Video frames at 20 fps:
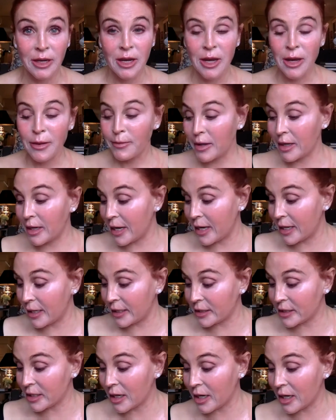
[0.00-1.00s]
But
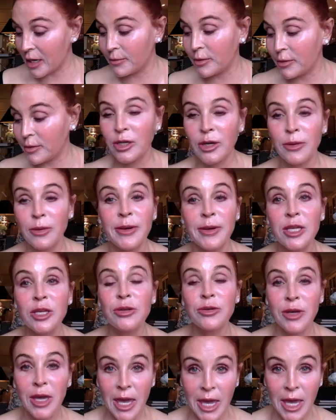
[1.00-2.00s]
anytime, you know, but
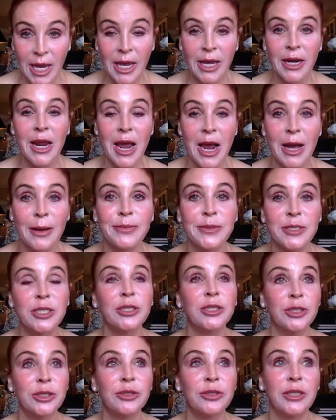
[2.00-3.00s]
you can
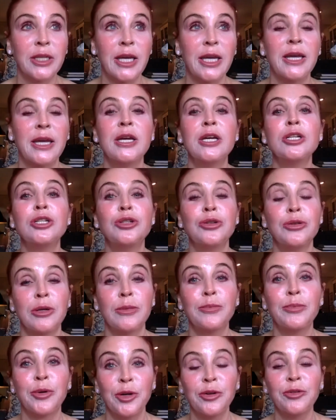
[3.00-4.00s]
absolutely do
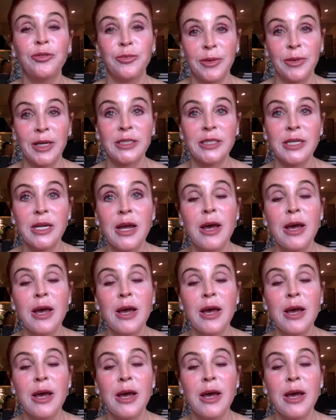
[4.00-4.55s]
improvement.